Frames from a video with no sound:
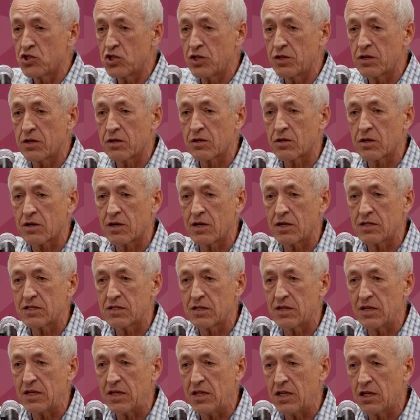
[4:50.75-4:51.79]
generate
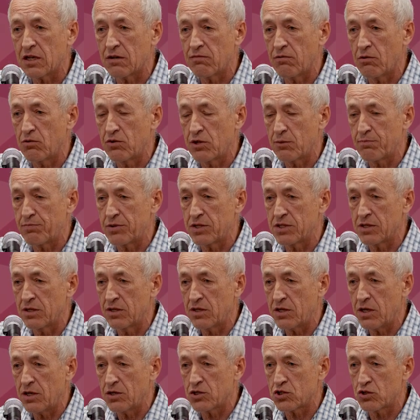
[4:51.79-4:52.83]
rather equal
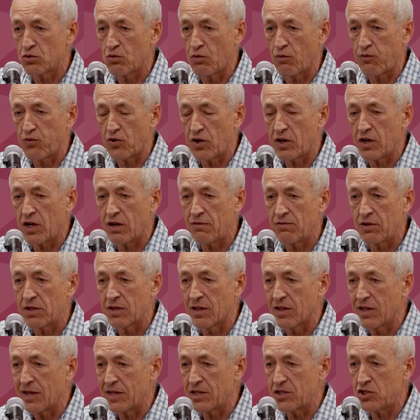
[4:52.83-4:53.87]
representation of heavy
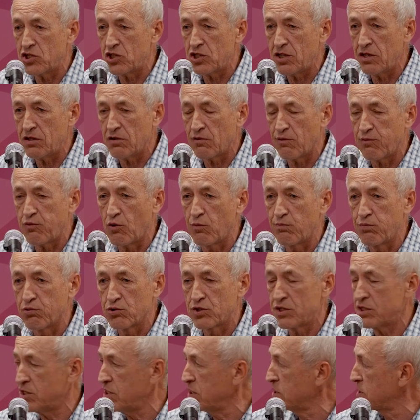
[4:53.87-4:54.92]
and light chain for
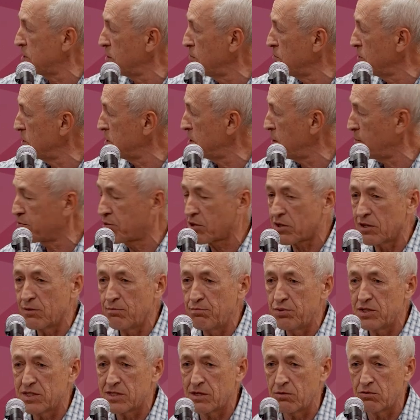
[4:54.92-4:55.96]
both T cell receptor and
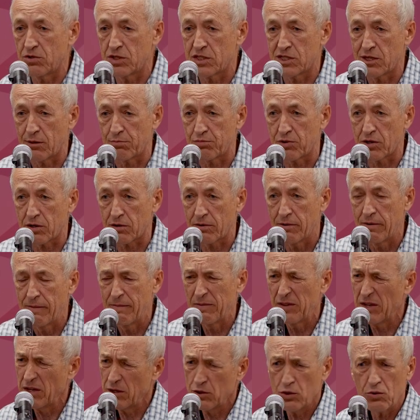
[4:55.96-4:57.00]
B cell receptor.
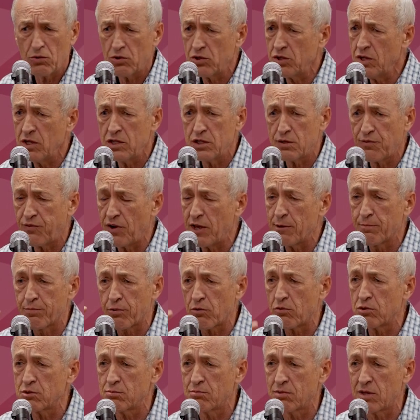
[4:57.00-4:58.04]
You identify
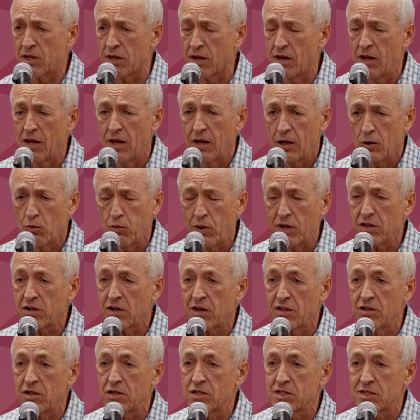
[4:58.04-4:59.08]
approximately
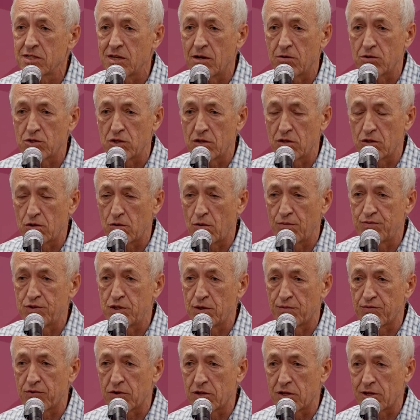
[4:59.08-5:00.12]
100,000 of
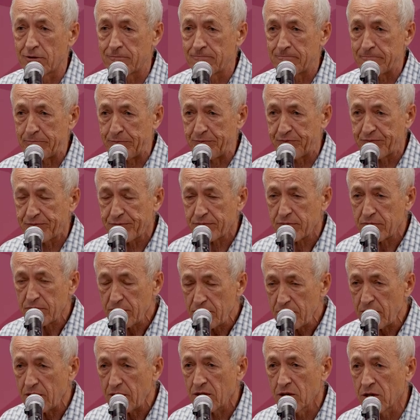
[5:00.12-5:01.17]
different
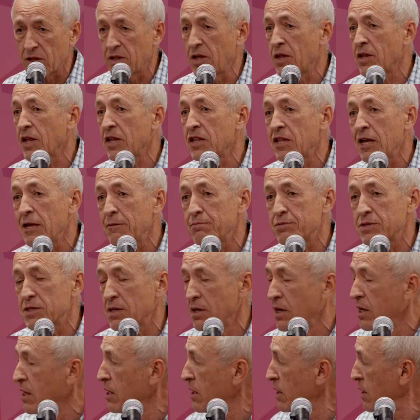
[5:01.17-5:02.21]
clonotypes
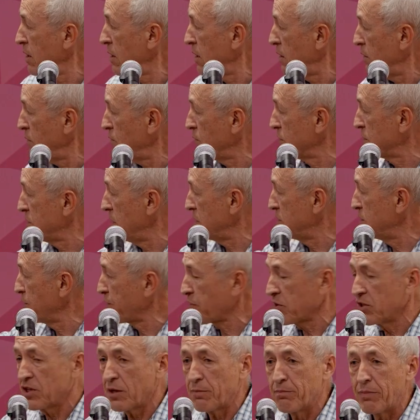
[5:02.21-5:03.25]
with the
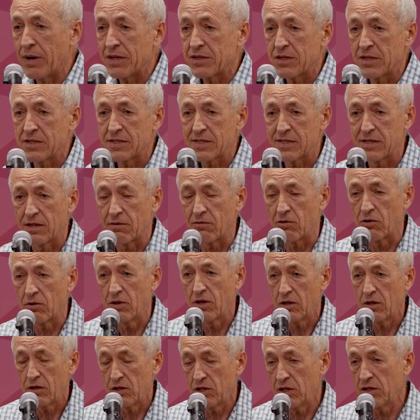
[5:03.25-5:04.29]
different abundance level.
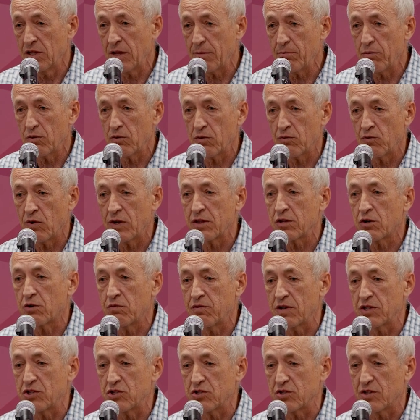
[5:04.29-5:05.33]
The number one
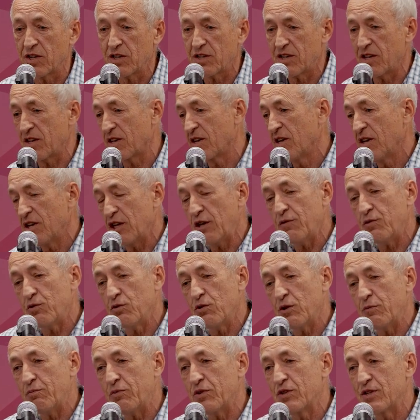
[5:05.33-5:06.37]
question, okay, if you
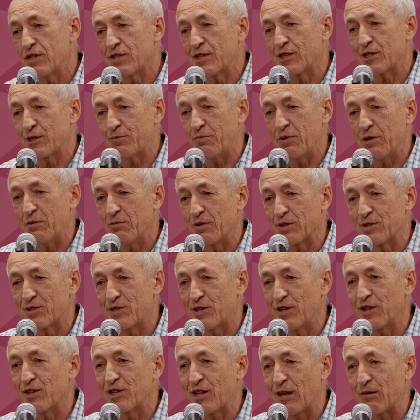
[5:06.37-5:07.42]
repeat this experiment
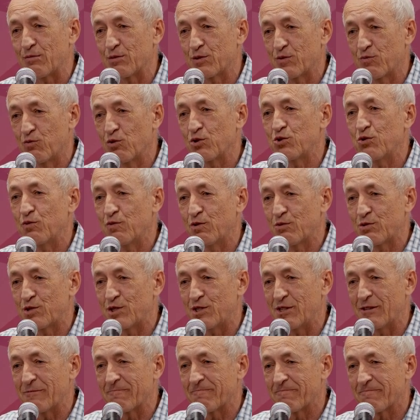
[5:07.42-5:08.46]
3 times, what you will
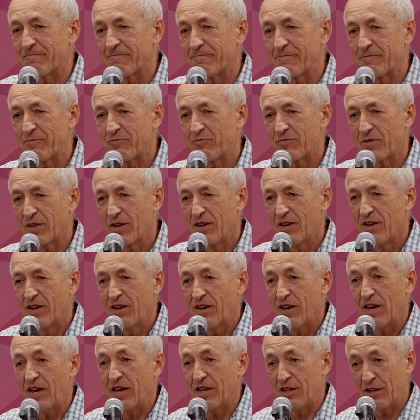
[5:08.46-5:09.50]
see?
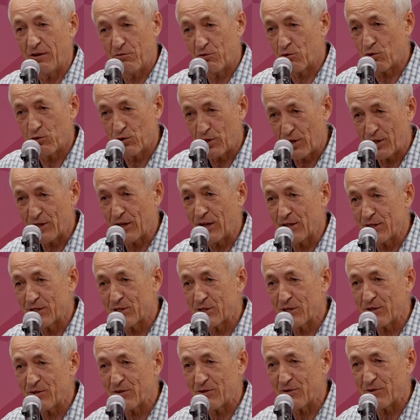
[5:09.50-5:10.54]
And I can
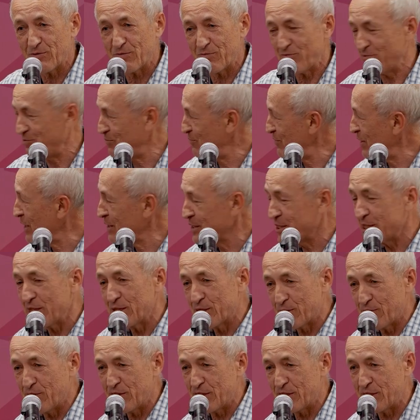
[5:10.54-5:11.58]
answer
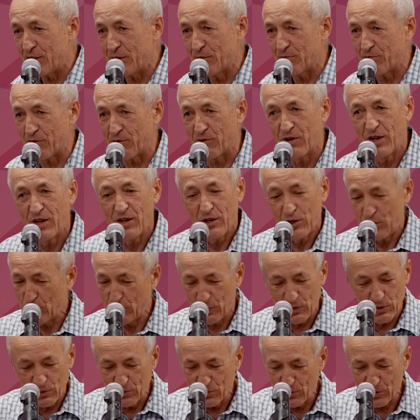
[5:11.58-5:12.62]
is very simple.
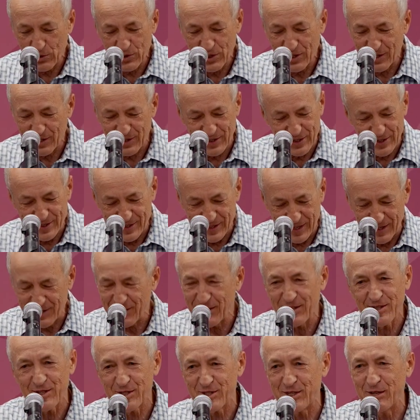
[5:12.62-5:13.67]
You will not get exactly
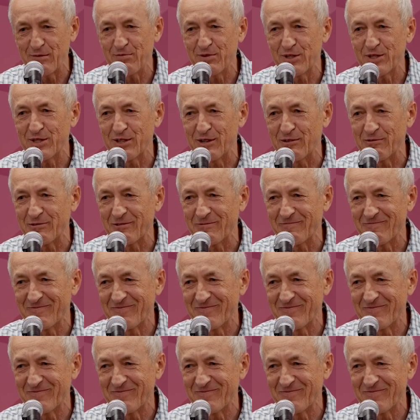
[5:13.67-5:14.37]
the same result.